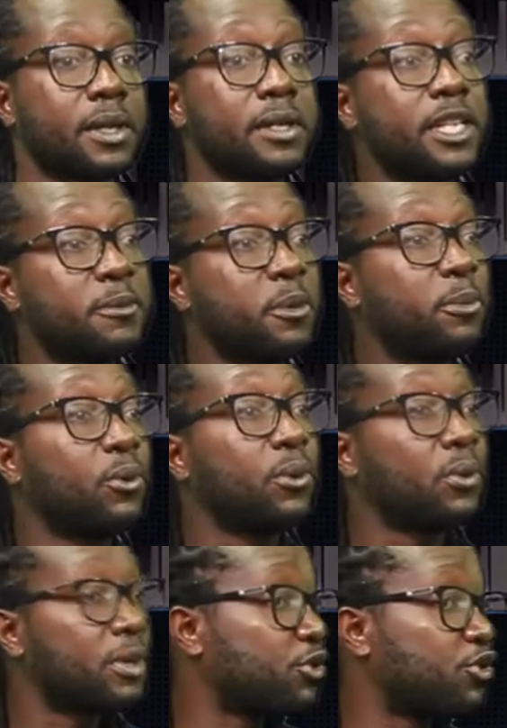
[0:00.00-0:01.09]
These people,
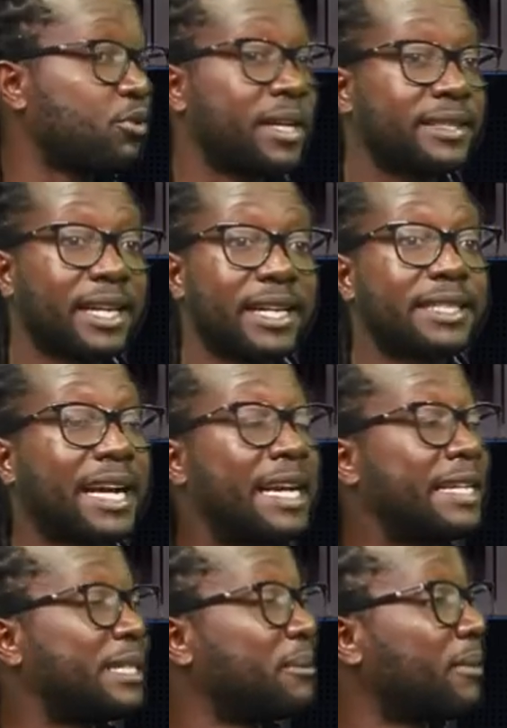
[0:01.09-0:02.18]
instrumentalists, are
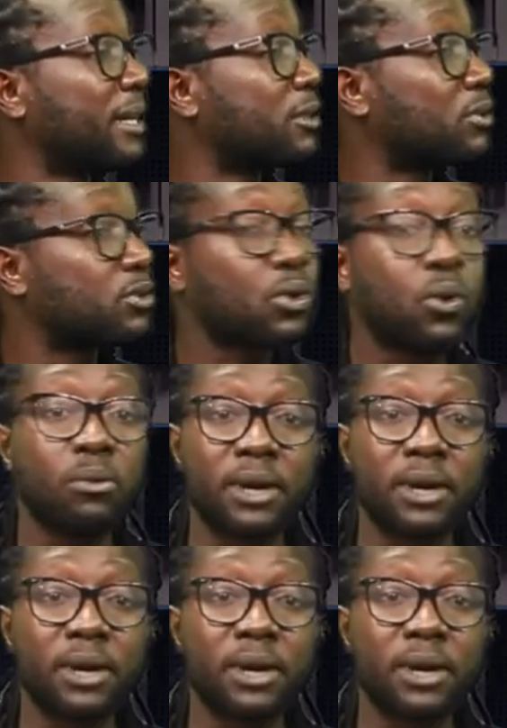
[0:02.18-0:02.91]
in demand so